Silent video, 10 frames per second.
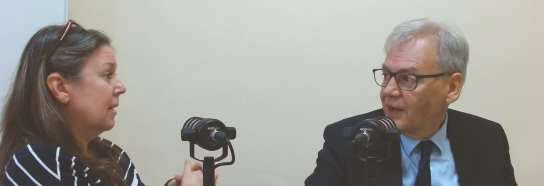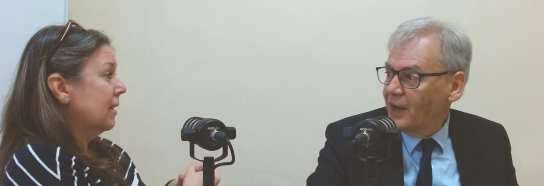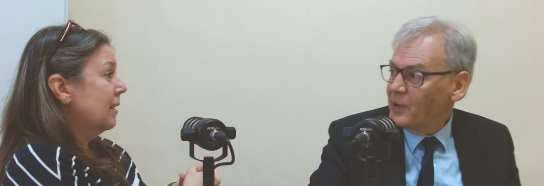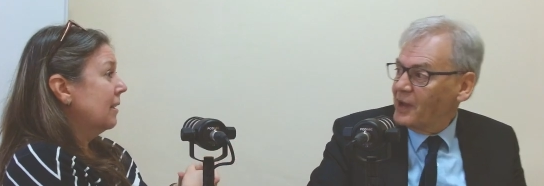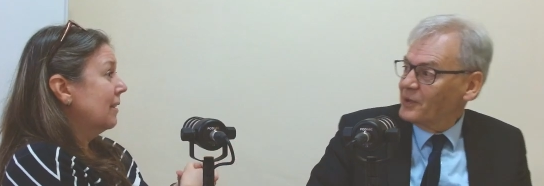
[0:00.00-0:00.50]
Speaker 1: Are
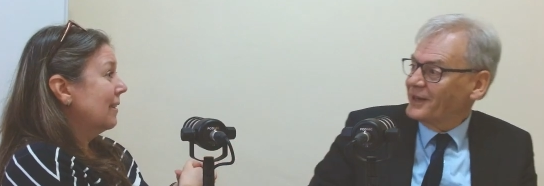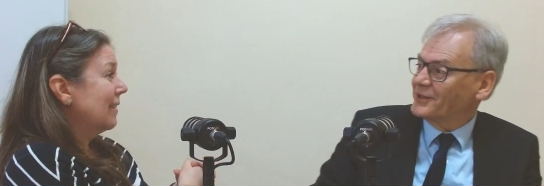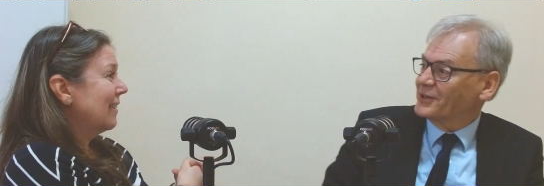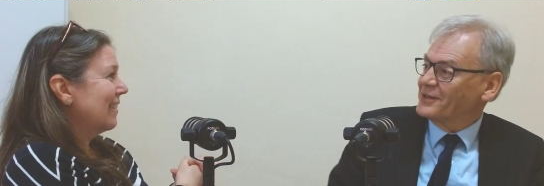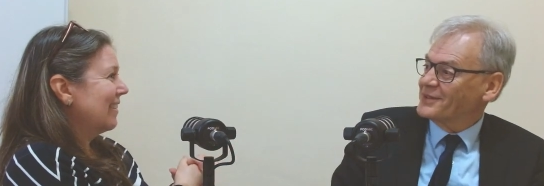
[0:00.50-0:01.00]
we, are we allowed
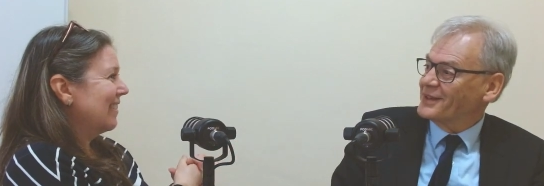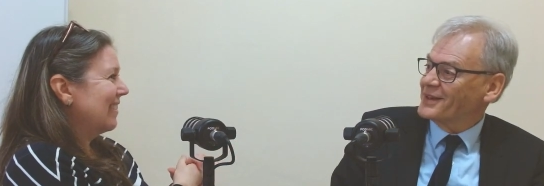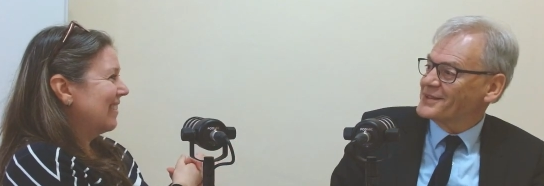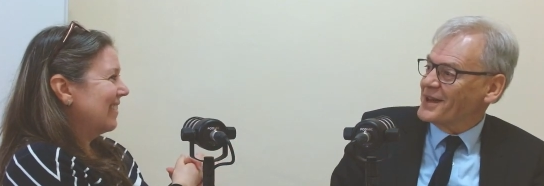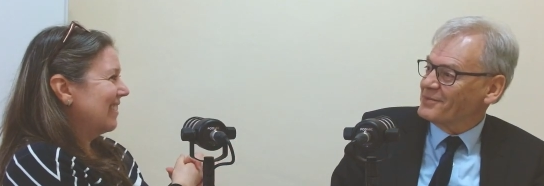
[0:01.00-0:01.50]
to give that
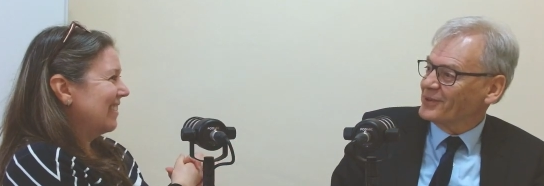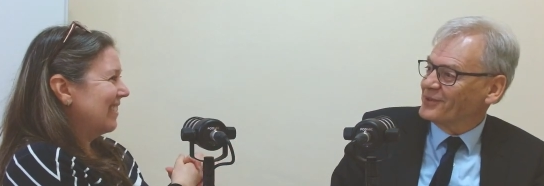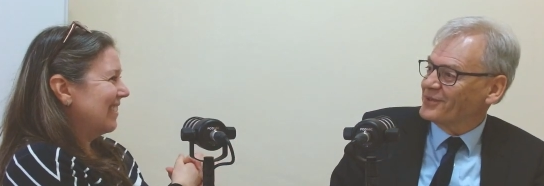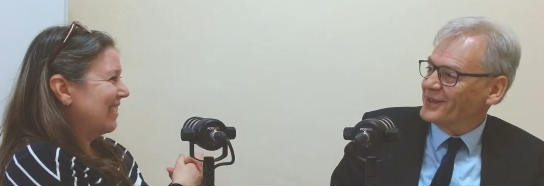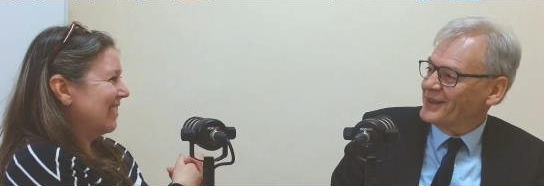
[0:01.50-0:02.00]
example
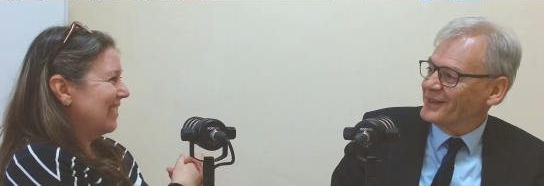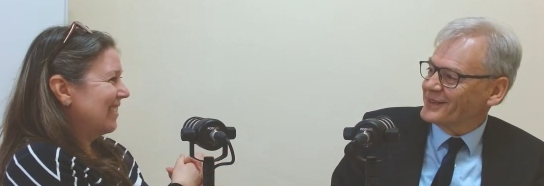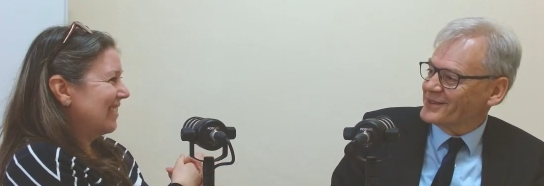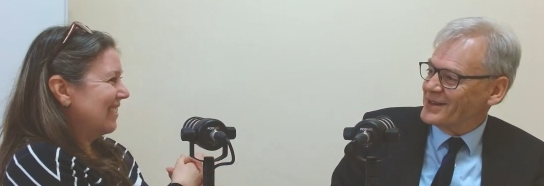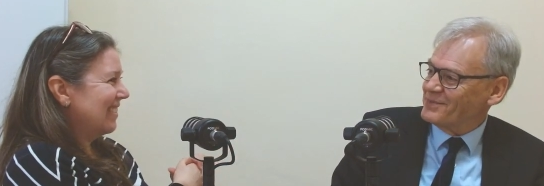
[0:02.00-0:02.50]
of the
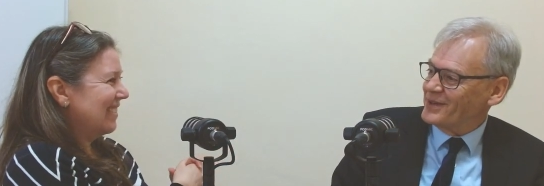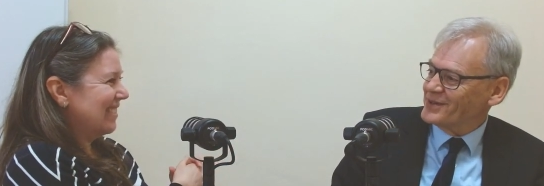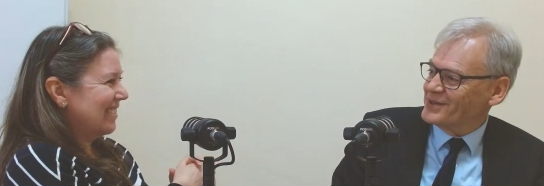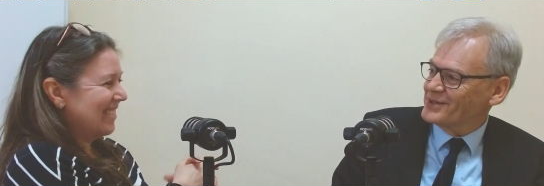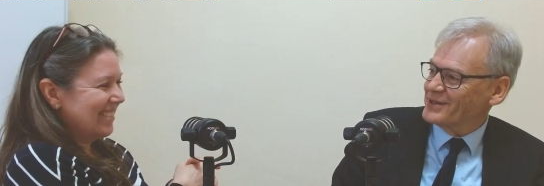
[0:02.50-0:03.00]
GPS
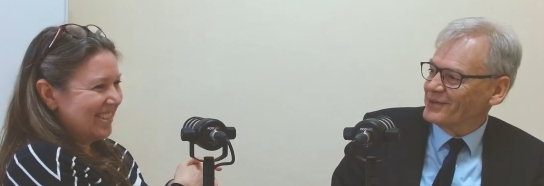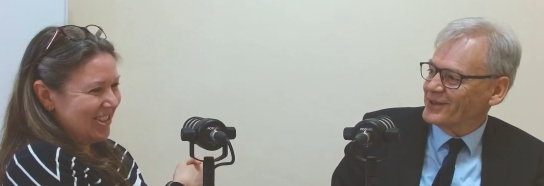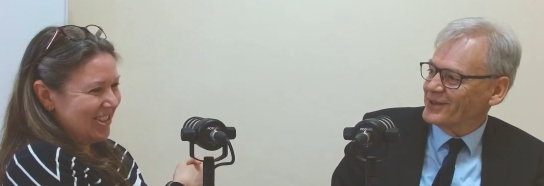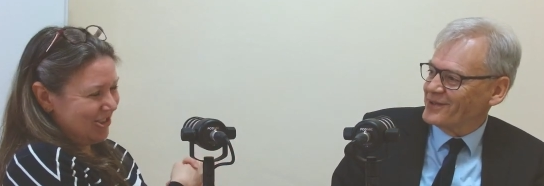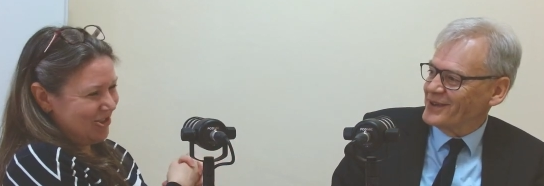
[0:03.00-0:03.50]
system on
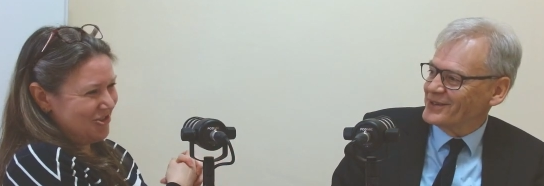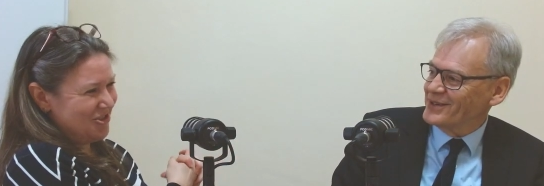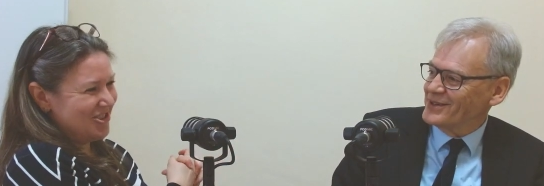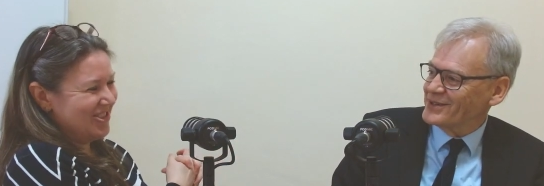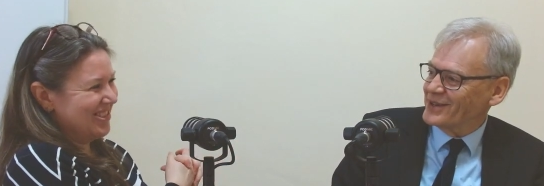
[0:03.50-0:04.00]
the trains sure. in
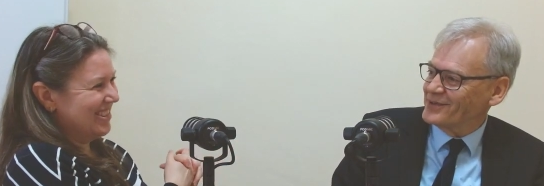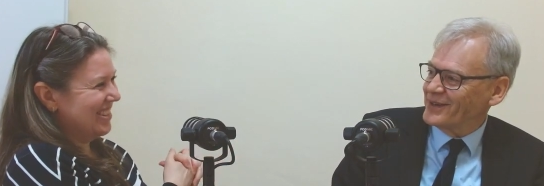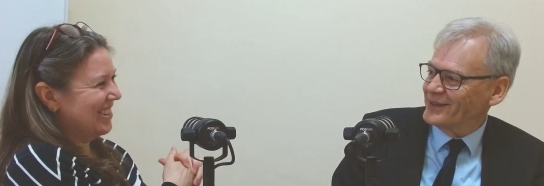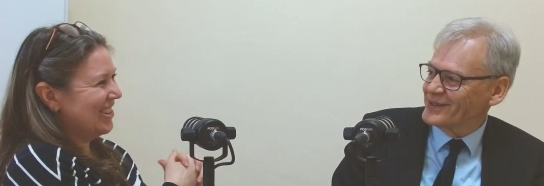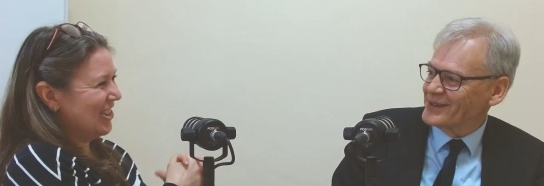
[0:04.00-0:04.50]
New South
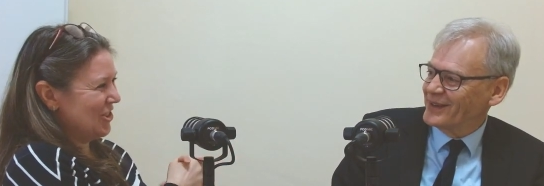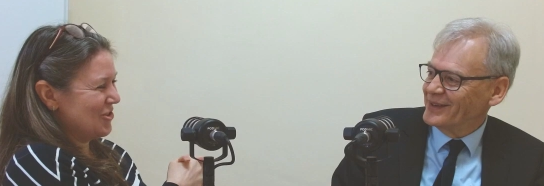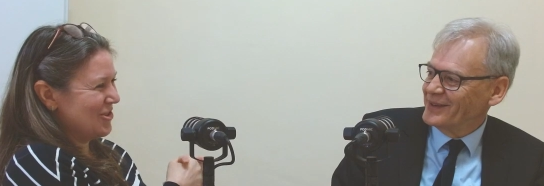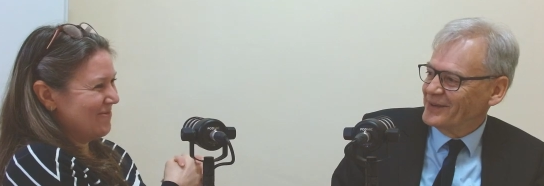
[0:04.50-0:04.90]
Wales? Sure.